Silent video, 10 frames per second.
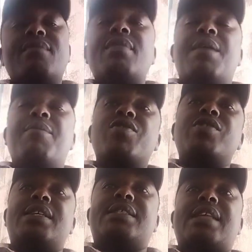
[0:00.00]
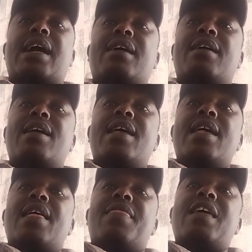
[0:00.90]
amniotic sac.
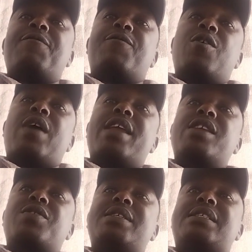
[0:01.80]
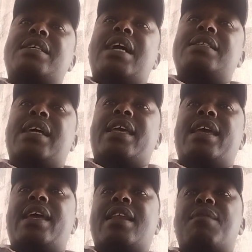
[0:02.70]
Therefore, I need to discuss
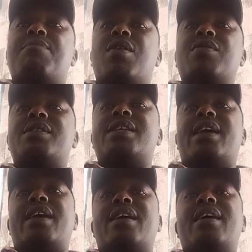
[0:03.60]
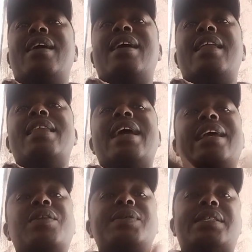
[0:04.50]
again about
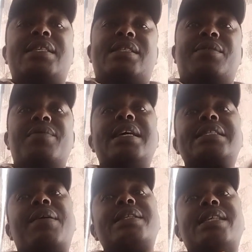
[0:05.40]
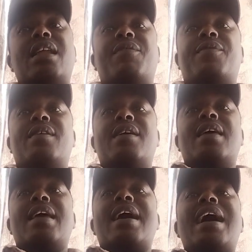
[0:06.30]
diagnosis. We ask ourselves,
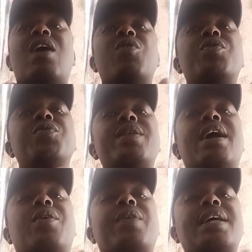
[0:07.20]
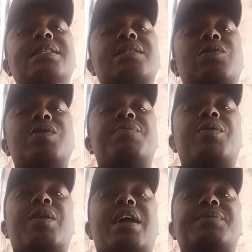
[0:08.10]
how do you diagnose cord
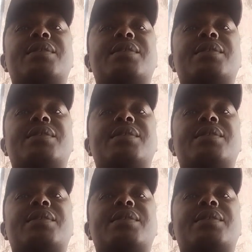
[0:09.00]
prolapse?